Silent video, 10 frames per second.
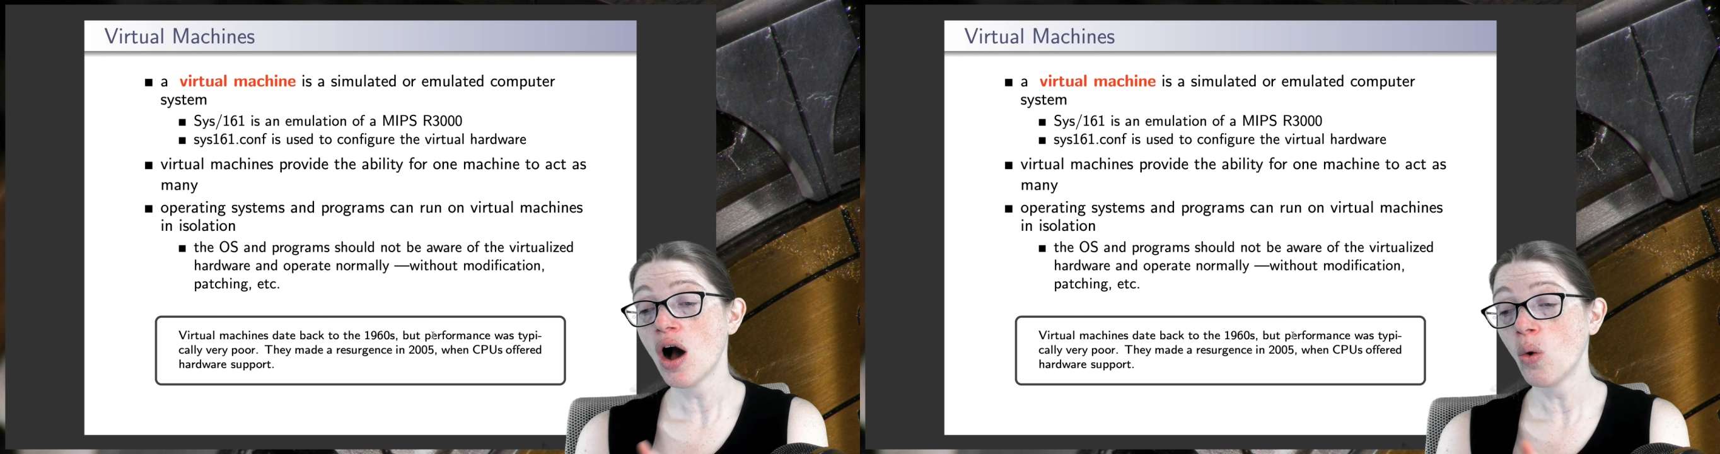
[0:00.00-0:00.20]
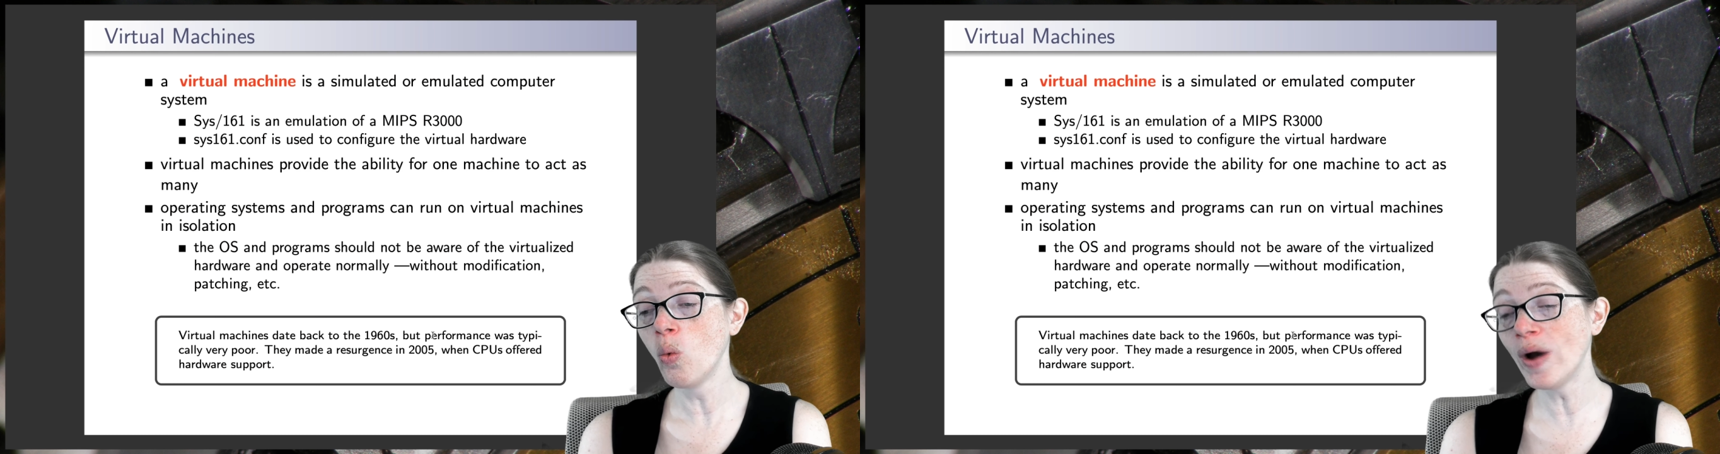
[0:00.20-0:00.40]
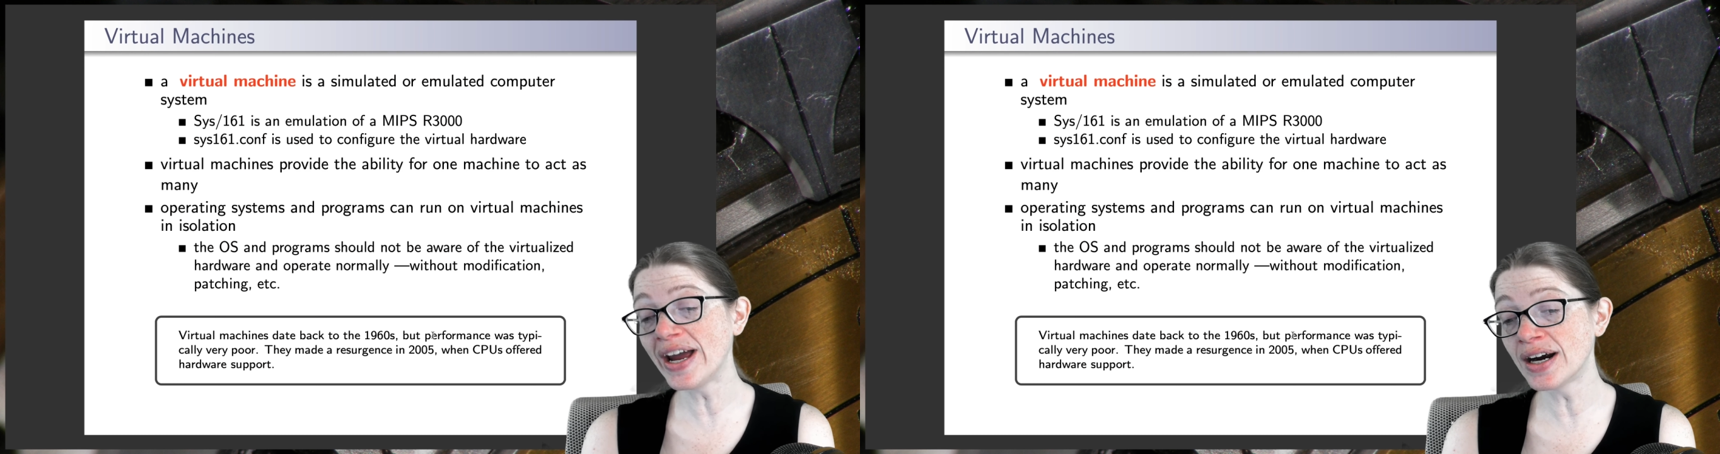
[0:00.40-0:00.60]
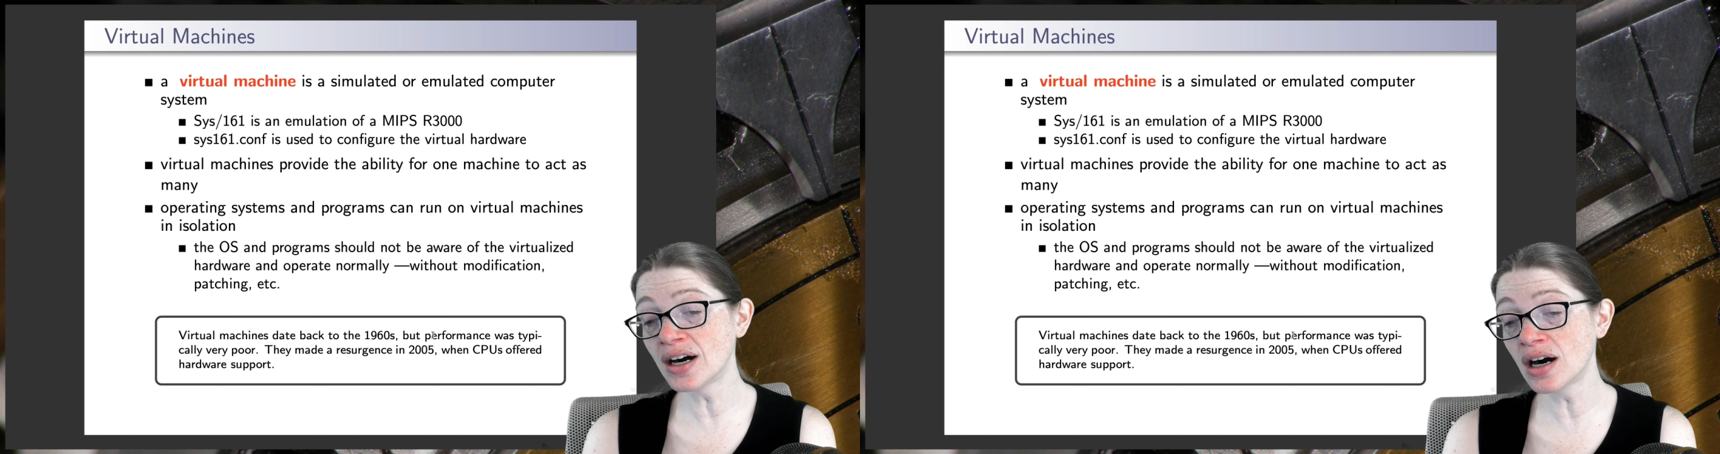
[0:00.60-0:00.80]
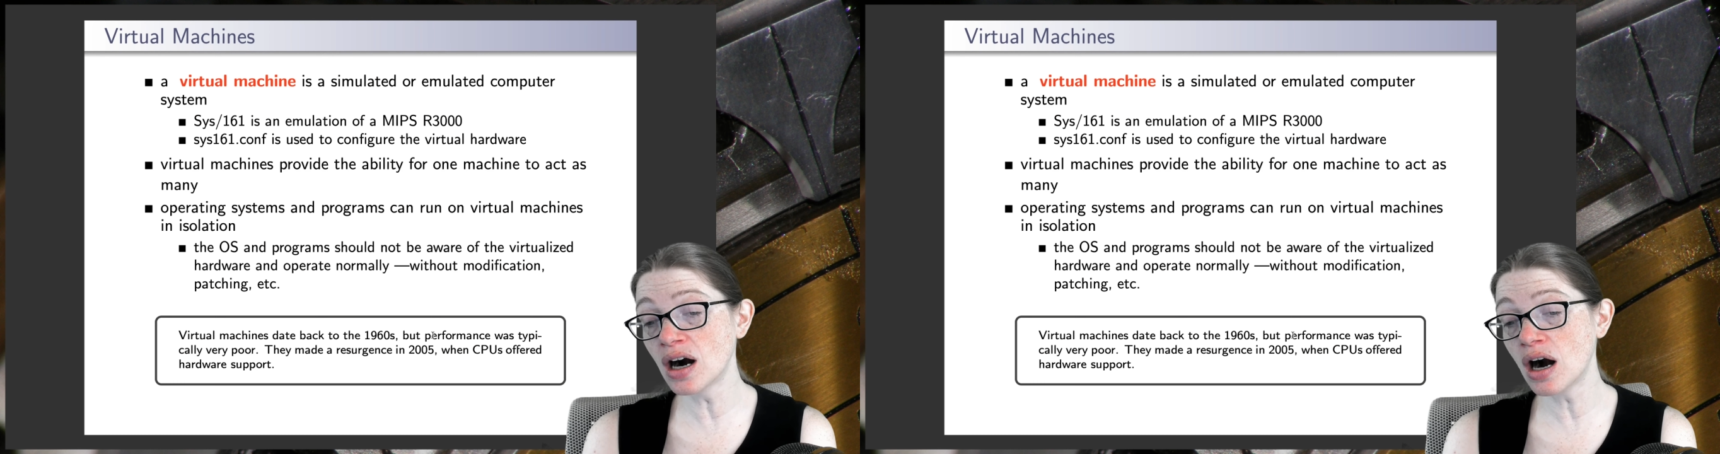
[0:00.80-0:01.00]

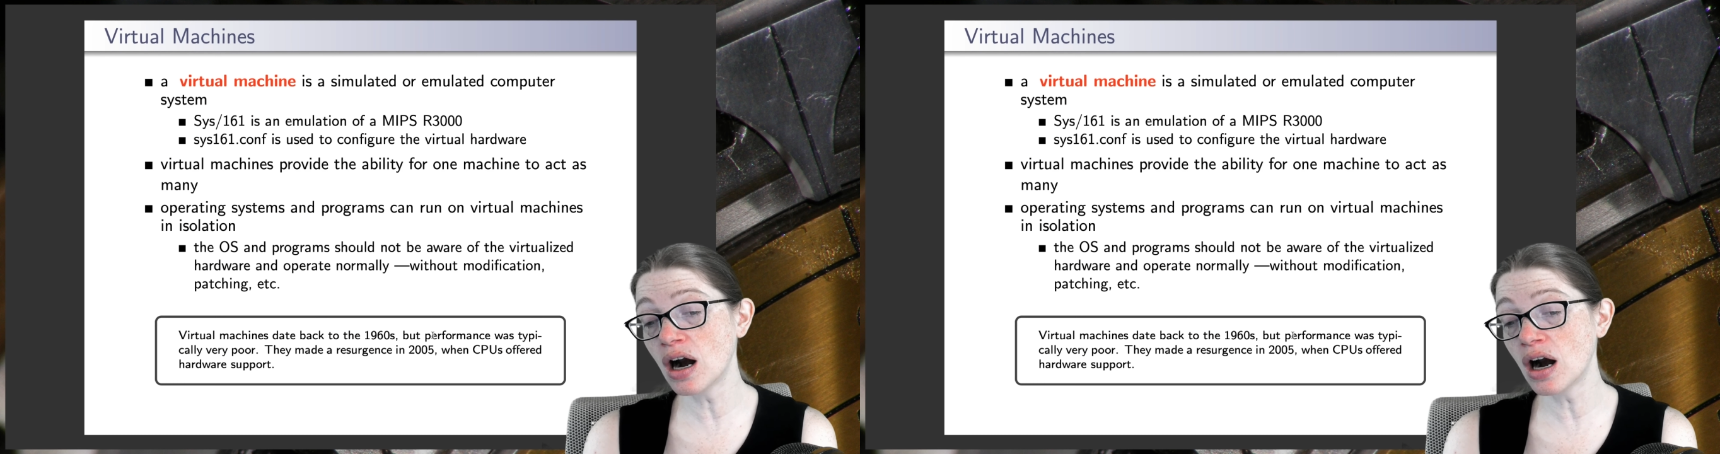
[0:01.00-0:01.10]
where